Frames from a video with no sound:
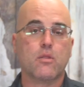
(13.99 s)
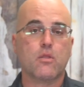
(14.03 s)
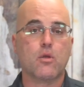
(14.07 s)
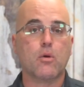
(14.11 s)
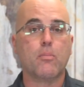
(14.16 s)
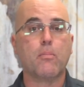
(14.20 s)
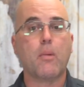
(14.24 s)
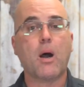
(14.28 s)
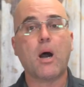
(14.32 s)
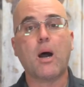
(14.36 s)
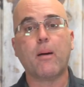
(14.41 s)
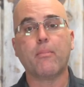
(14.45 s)

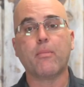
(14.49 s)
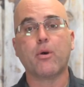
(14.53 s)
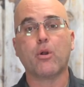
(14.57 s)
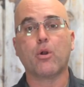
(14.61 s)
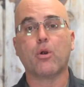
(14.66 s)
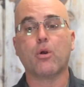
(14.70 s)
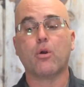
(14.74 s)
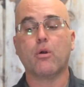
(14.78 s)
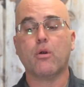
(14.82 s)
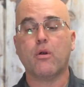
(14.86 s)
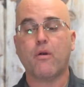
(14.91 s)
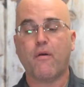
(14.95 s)

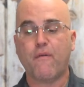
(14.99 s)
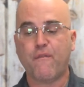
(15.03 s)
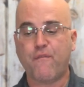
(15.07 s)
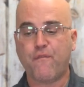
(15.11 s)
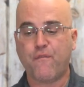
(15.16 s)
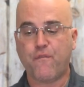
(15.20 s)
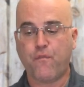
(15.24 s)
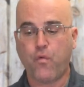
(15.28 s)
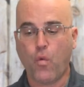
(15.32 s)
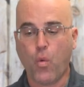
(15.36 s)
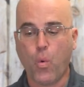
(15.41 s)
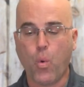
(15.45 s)
thermometer
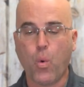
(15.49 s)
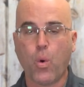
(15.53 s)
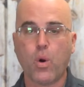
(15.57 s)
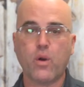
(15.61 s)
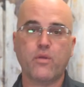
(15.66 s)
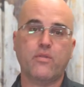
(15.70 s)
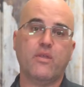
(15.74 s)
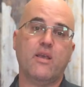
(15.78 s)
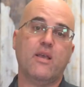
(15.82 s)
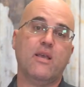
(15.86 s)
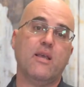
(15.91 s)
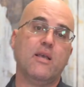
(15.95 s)

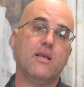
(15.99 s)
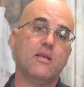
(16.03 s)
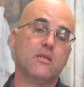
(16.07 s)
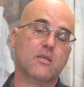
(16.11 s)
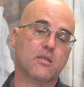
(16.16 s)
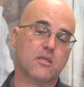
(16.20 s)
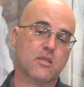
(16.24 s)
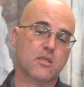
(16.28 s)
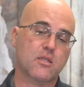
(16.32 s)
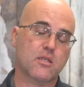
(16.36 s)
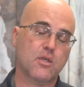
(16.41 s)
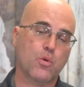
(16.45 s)
for the E
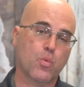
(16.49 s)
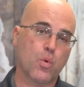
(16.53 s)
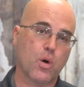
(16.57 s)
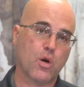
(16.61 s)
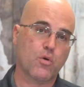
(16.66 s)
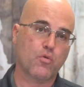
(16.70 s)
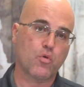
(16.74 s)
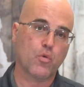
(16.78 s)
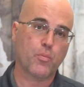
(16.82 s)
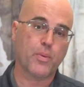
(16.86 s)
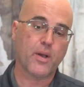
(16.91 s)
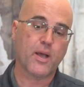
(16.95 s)

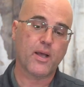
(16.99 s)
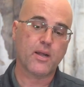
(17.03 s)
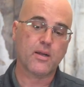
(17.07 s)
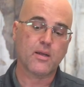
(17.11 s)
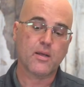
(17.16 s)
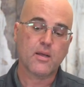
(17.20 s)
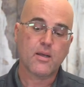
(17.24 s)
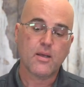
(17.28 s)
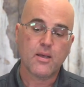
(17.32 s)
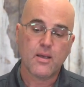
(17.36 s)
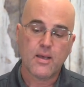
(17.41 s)
sixty-one group head.